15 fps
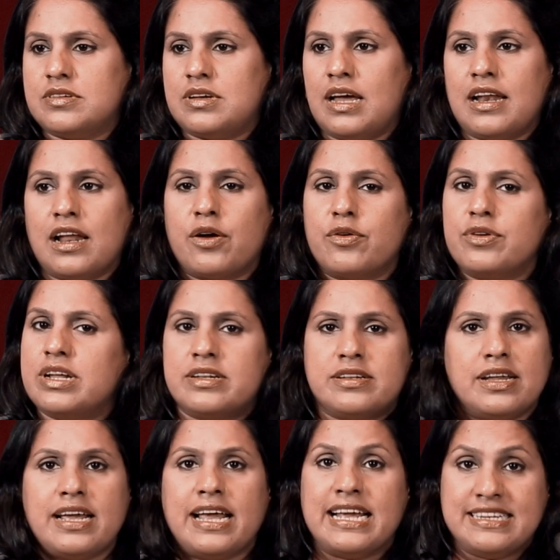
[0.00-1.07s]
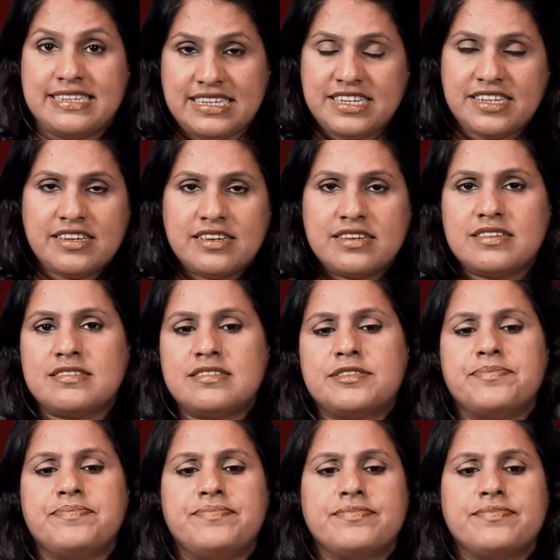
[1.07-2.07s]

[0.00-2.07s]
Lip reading: allowed at 18 years.